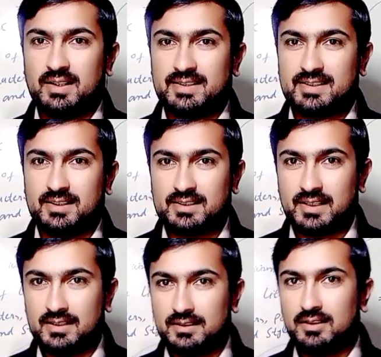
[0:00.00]

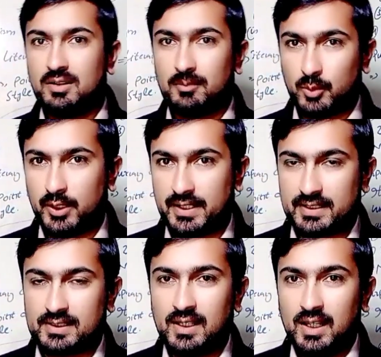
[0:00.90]
discussed in the
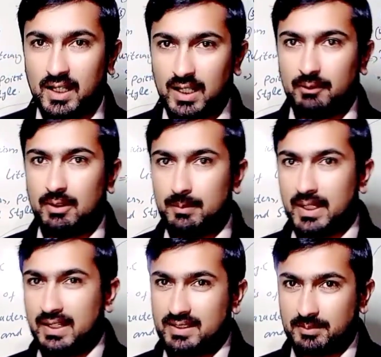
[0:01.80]
Poetics. I will
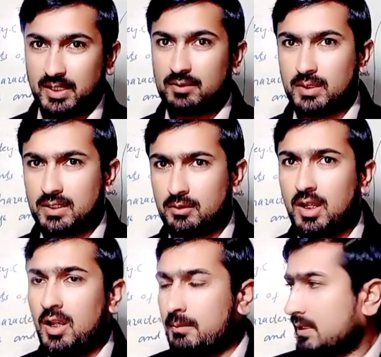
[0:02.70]
make a separate video,
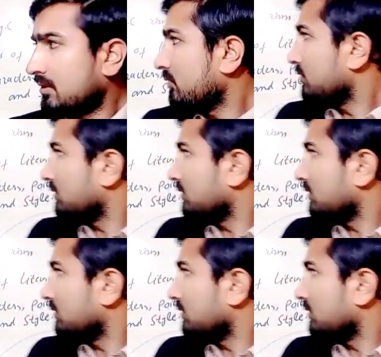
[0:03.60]
but you